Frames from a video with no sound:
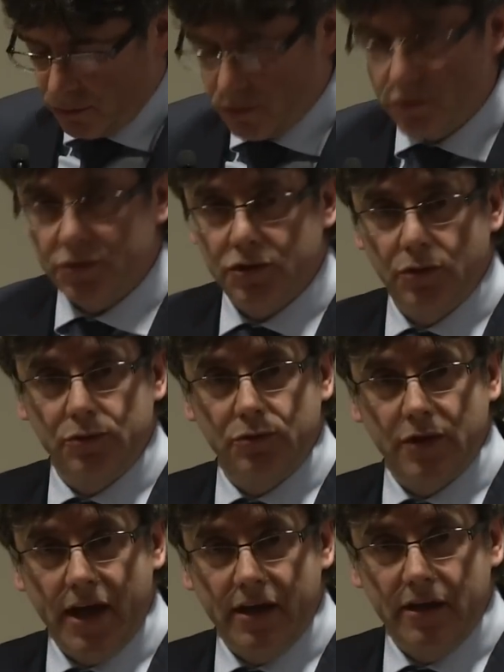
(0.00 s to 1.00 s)
to do so
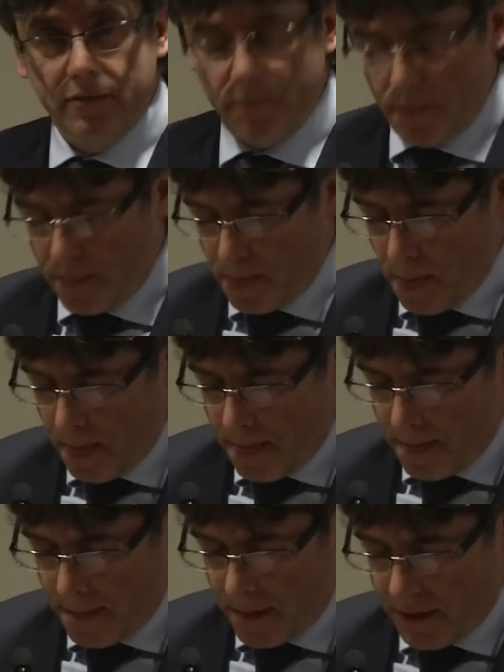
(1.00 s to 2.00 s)
today.
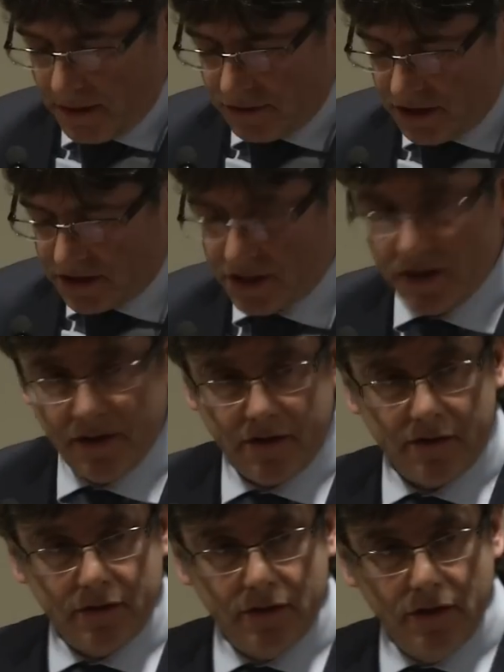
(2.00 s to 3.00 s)
This
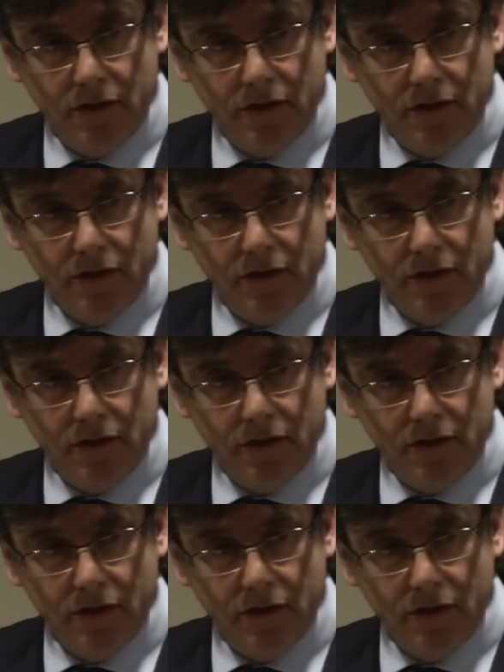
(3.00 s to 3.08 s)
year,